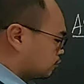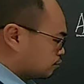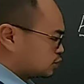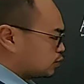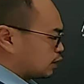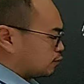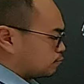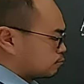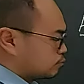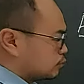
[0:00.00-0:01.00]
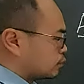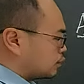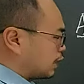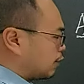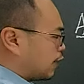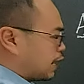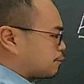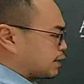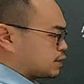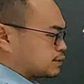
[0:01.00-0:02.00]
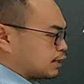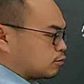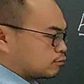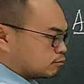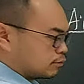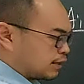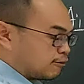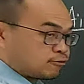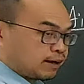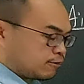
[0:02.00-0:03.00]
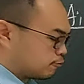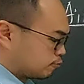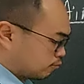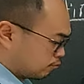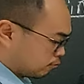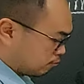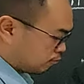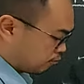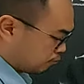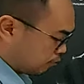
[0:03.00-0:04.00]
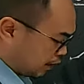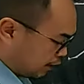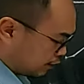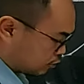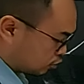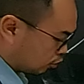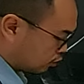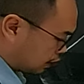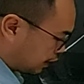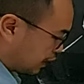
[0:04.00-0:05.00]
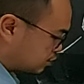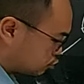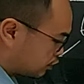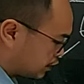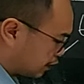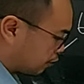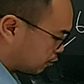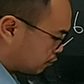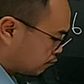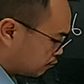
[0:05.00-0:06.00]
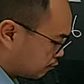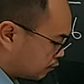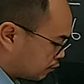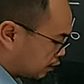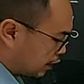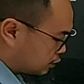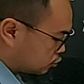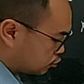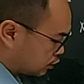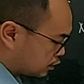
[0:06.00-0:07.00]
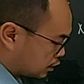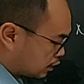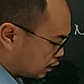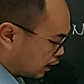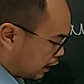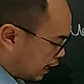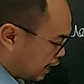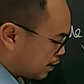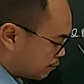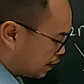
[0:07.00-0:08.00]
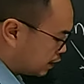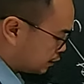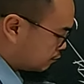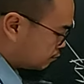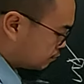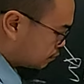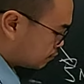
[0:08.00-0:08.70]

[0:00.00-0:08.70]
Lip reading: means what? Now Aiman is out. Left 5. So the case 3 now. Case 3. Aiman